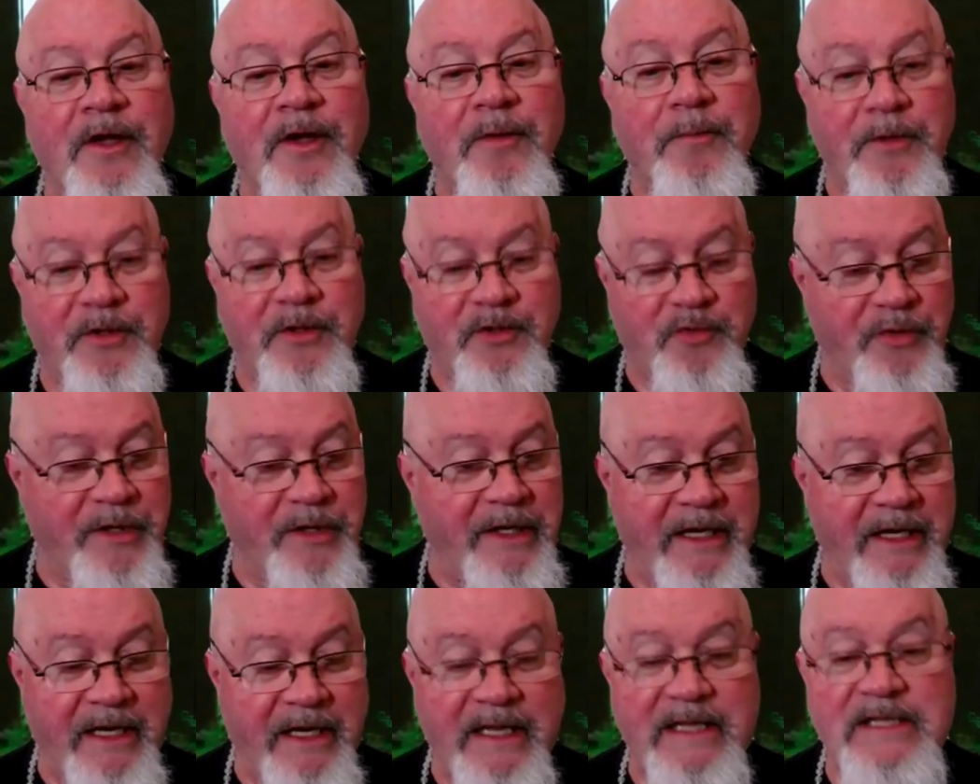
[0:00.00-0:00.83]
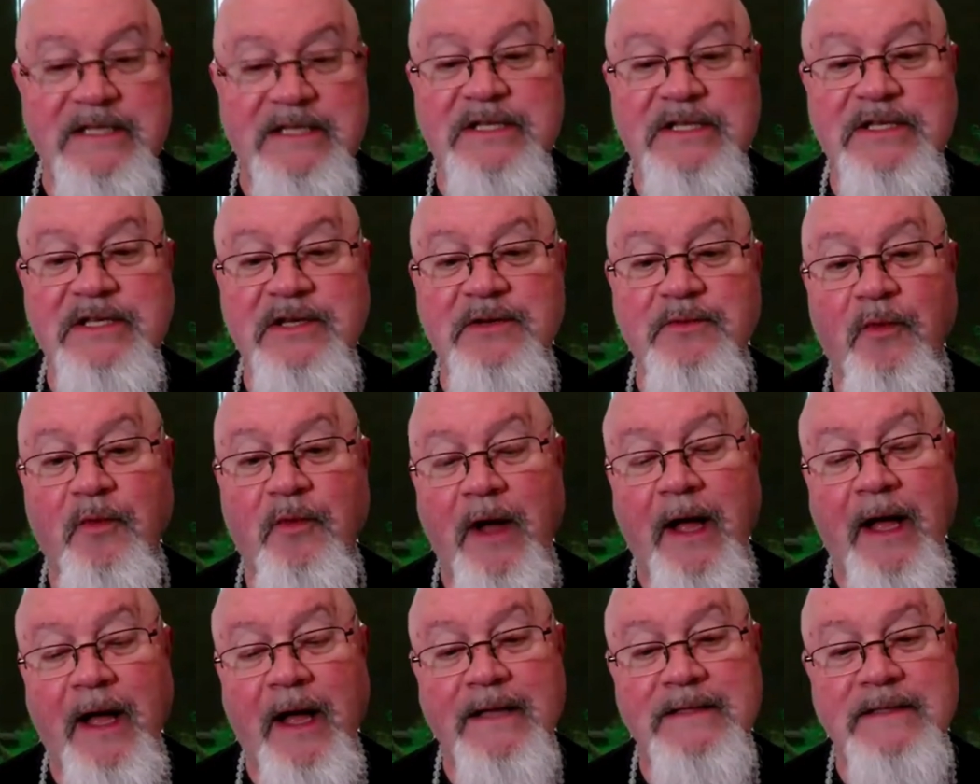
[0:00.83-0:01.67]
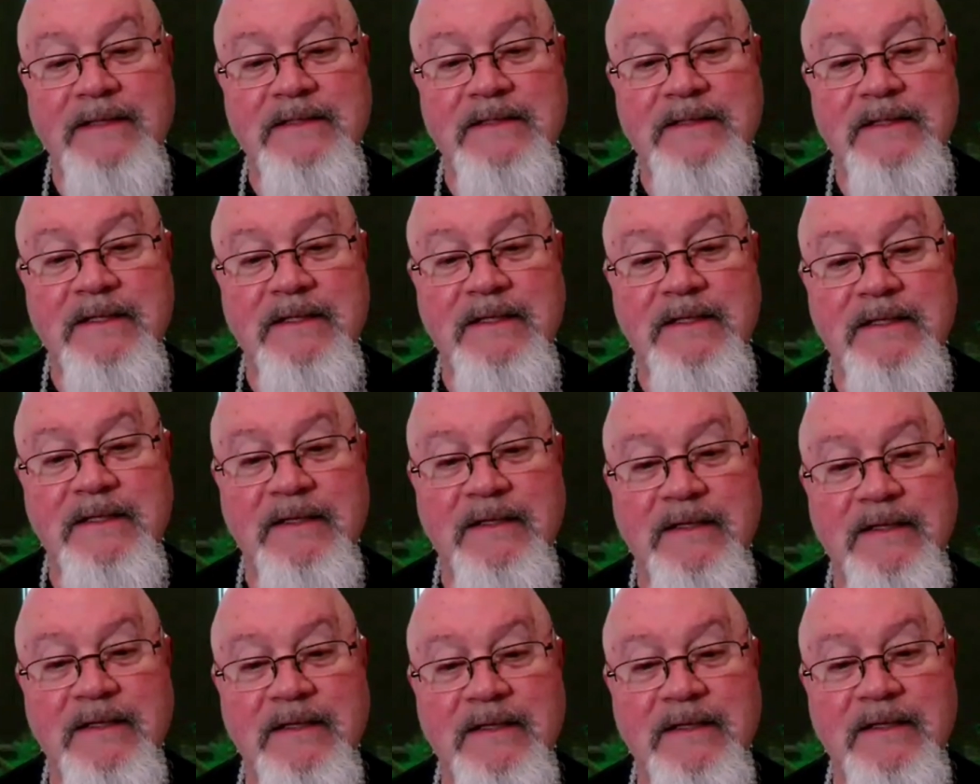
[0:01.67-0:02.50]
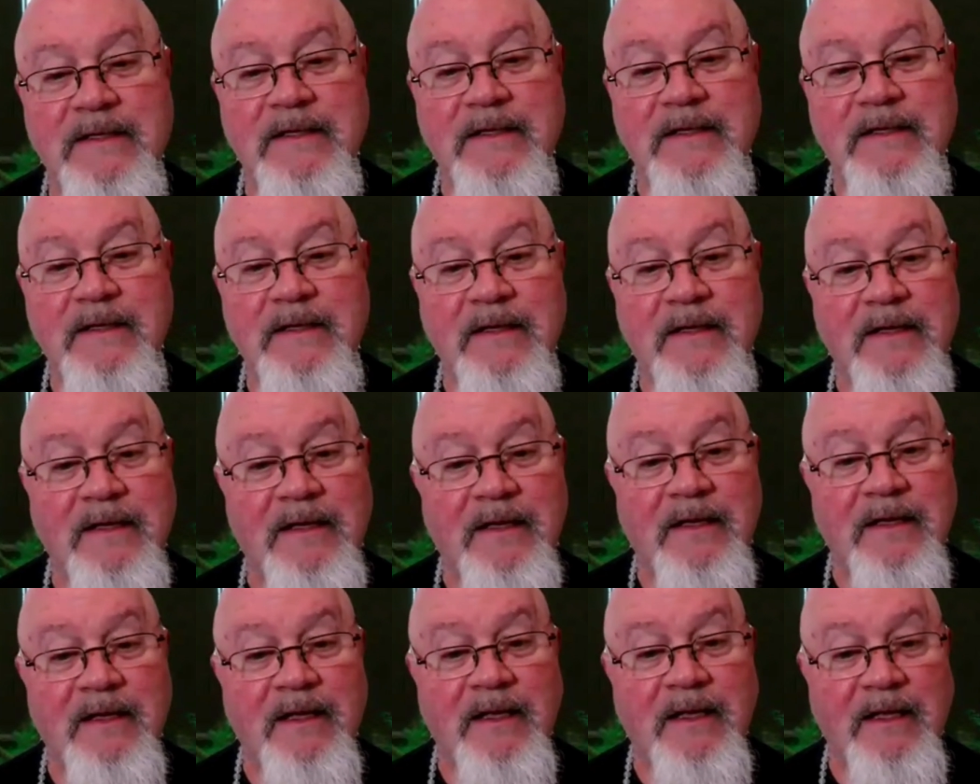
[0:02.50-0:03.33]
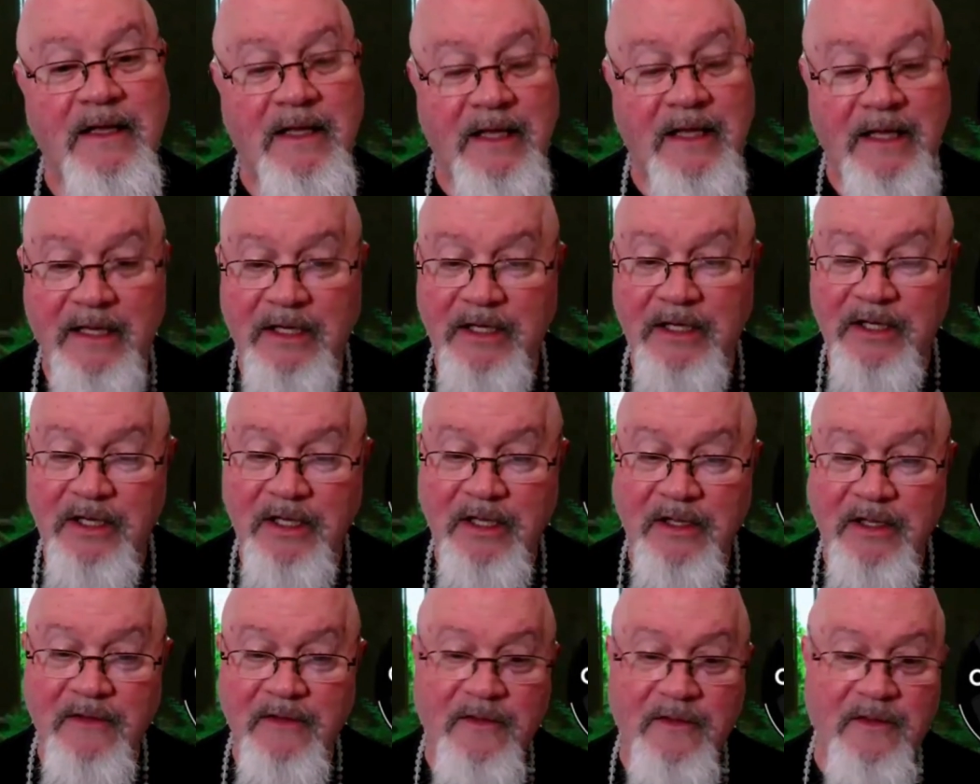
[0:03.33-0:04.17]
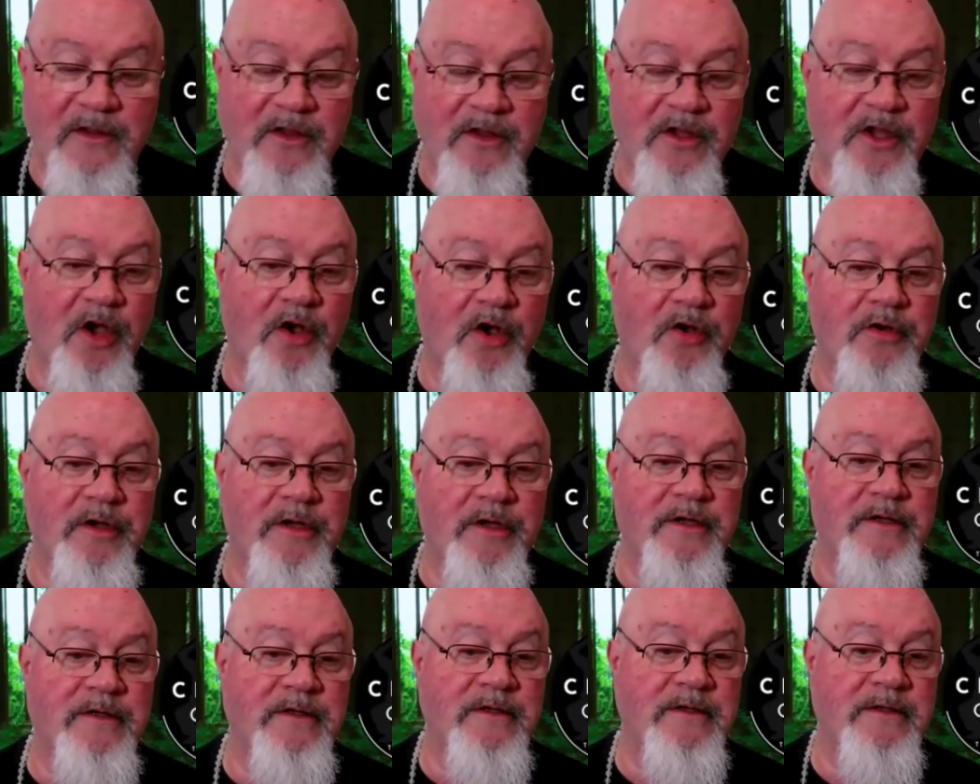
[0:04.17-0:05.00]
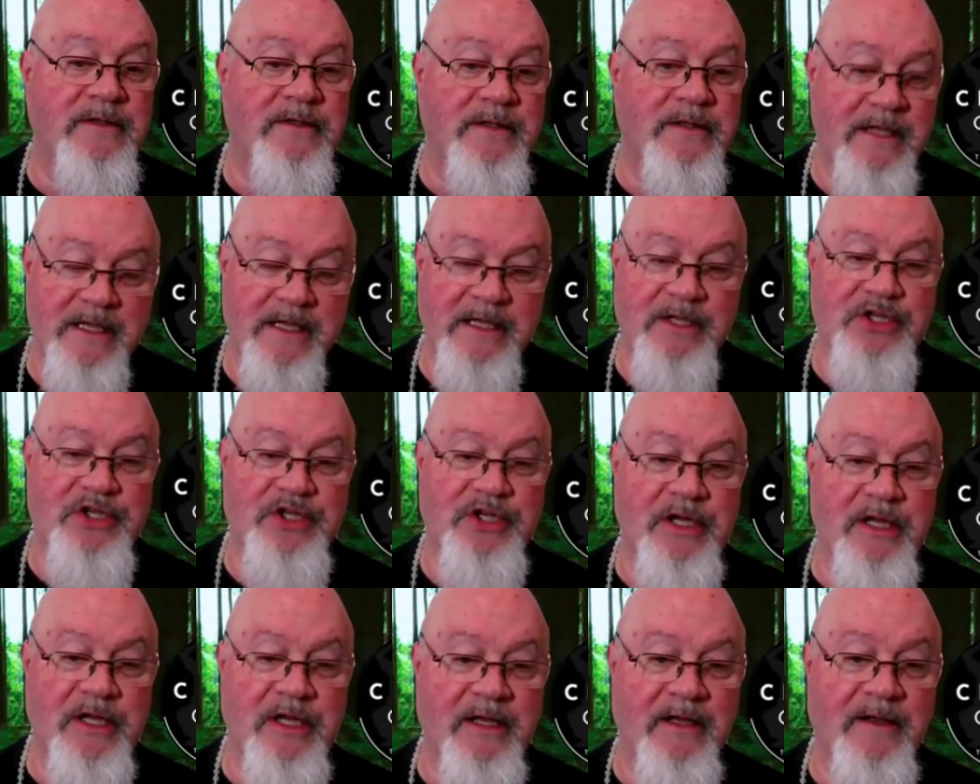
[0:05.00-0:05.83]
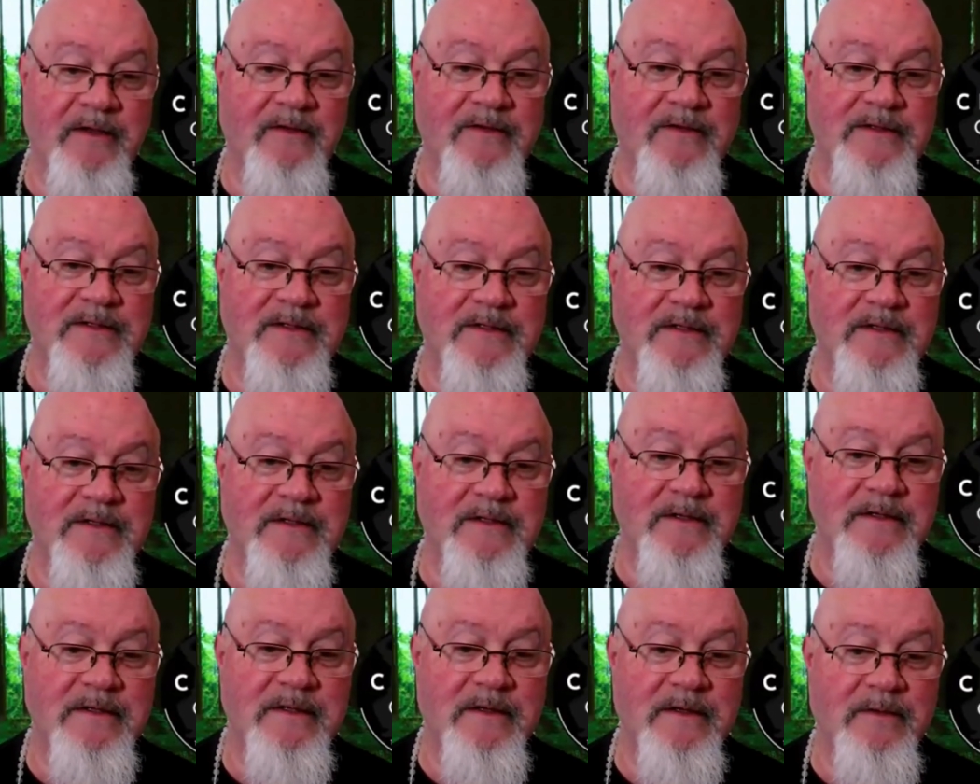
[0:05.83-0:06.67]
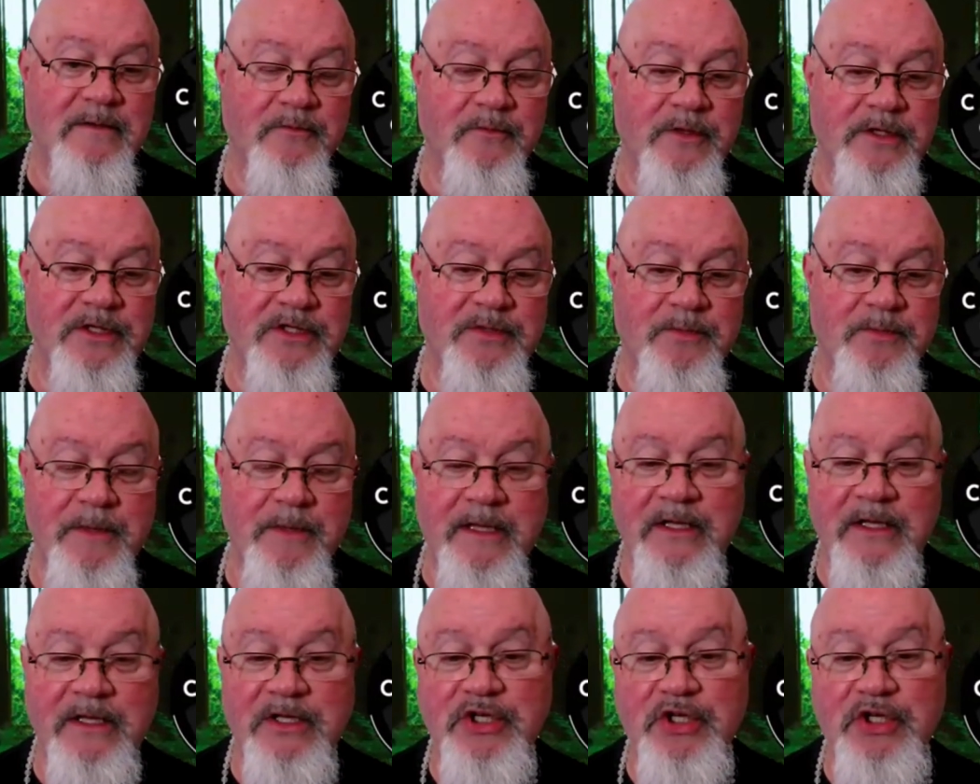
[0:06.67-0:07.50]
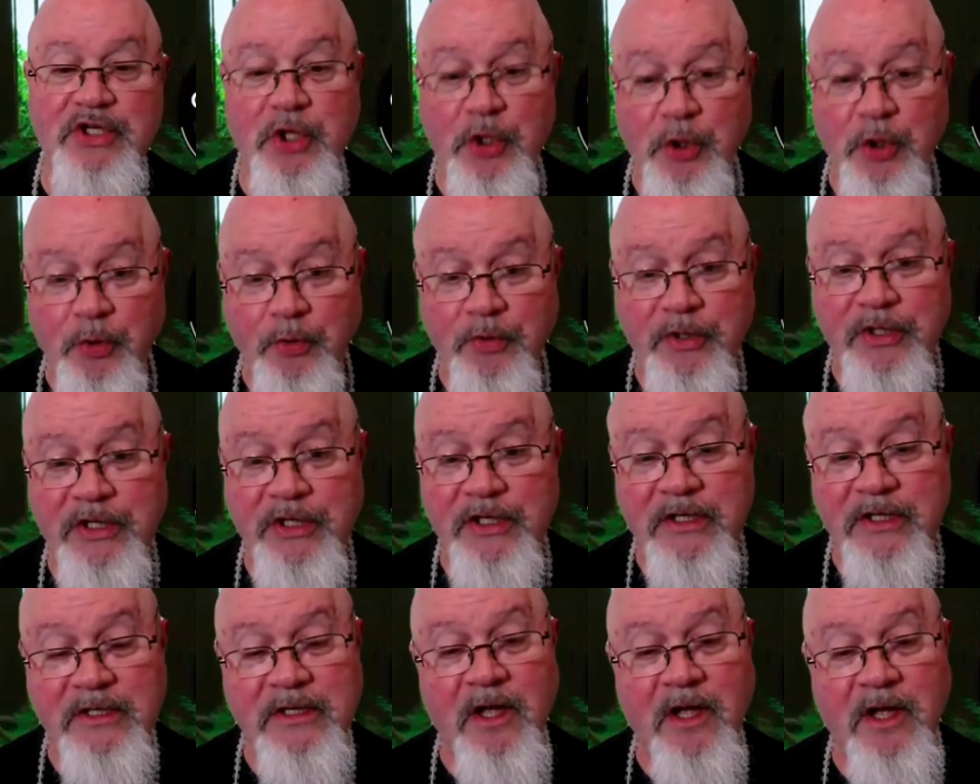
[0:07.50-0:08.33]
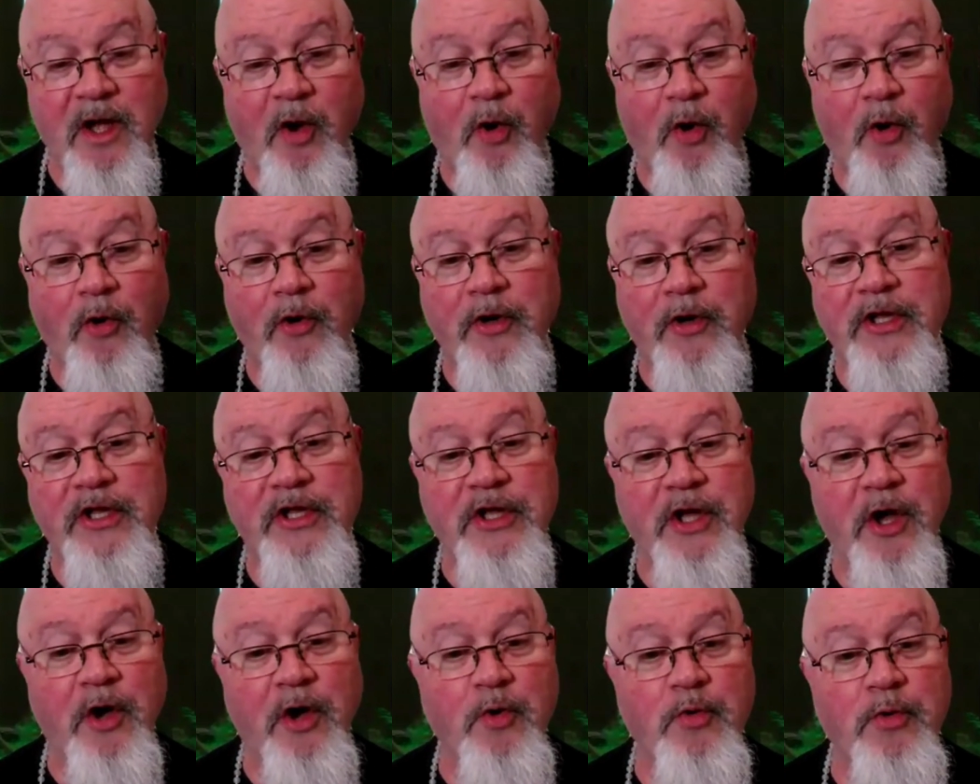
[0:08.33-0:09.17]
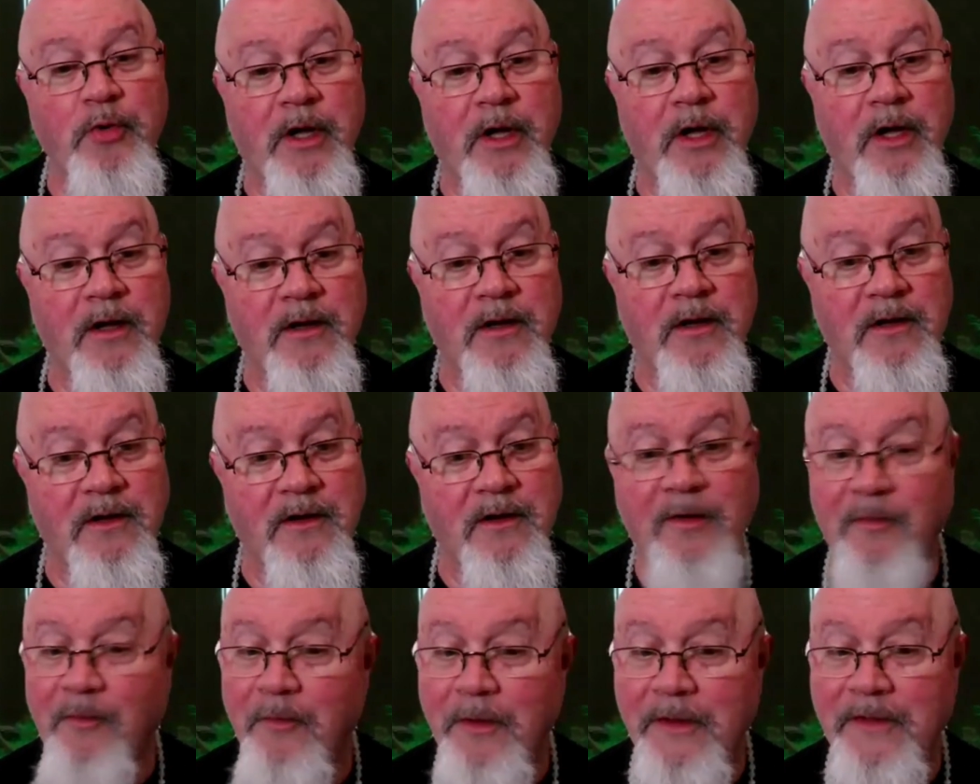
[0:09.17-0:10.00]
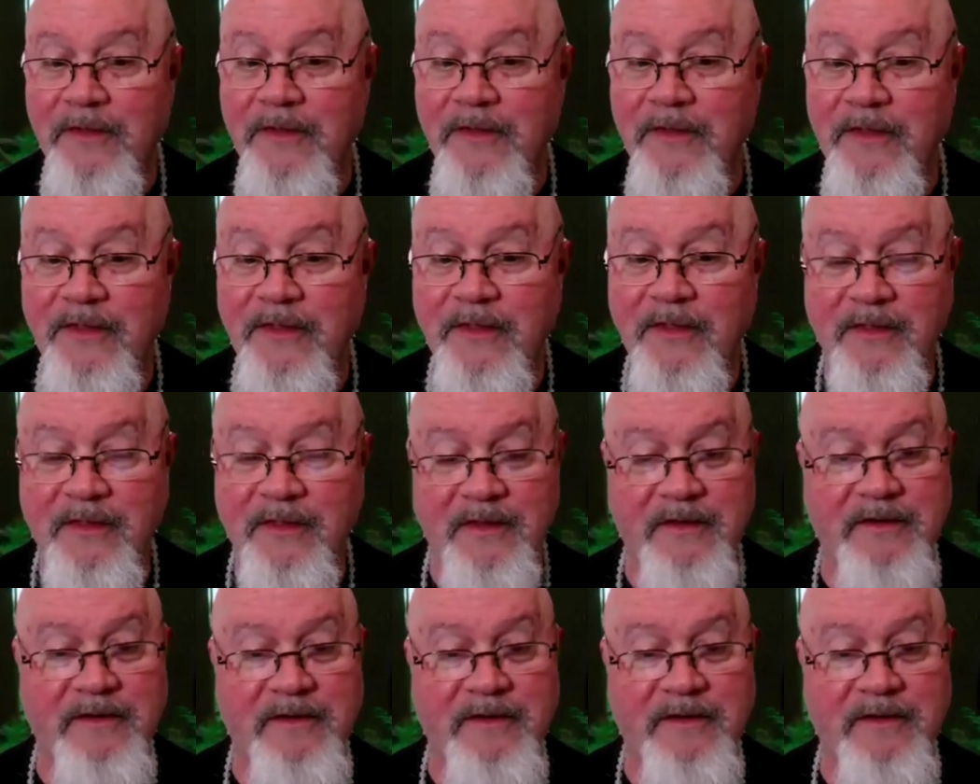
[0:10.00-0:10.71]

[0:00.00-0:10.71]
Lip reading: between East and West in yoga teachings, which means union or yoke with the